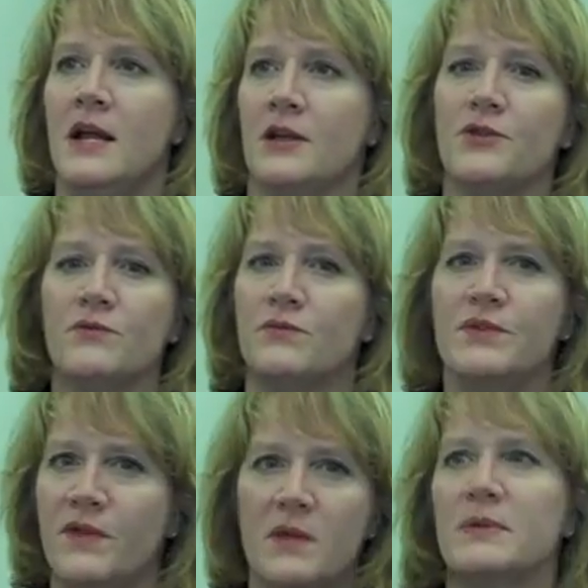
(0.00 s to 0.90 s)
you
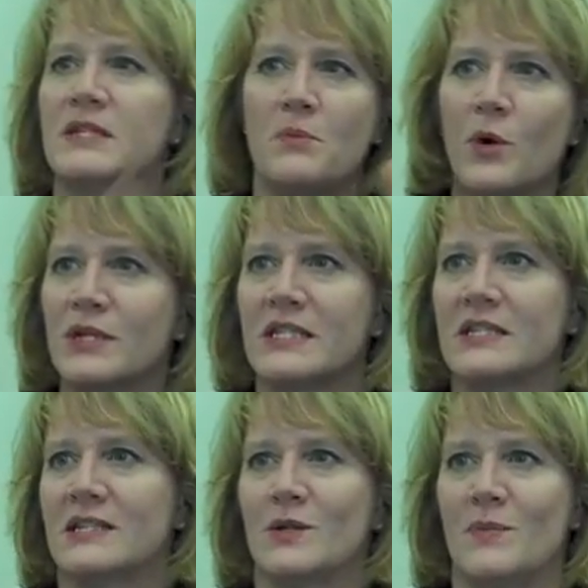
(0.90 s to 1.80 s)
develop a support
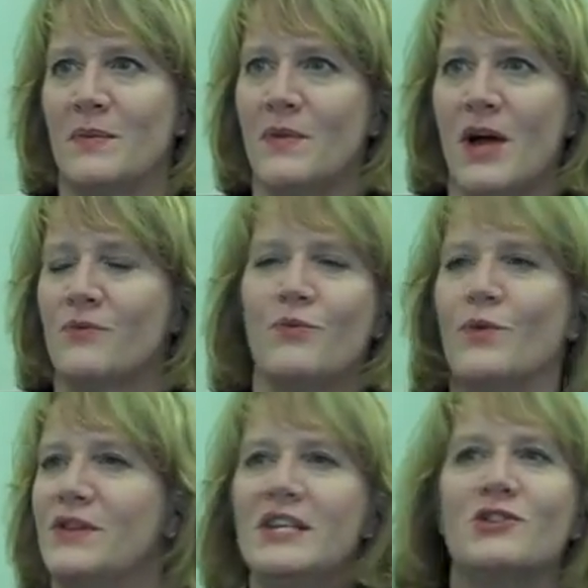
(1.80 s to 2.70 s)
system
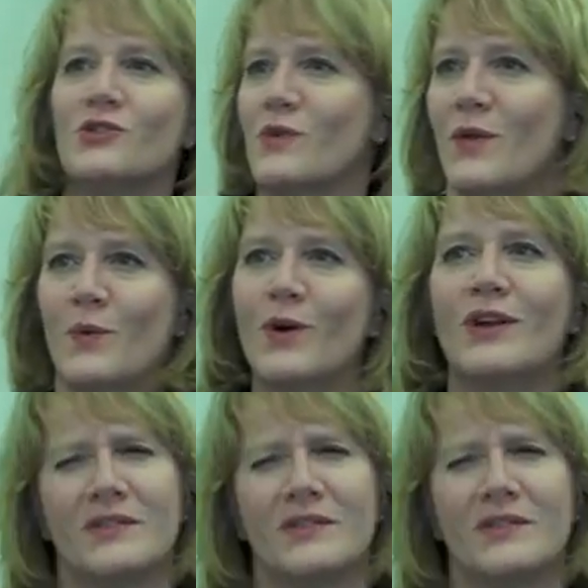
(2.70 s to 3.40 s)
with teachers around the world,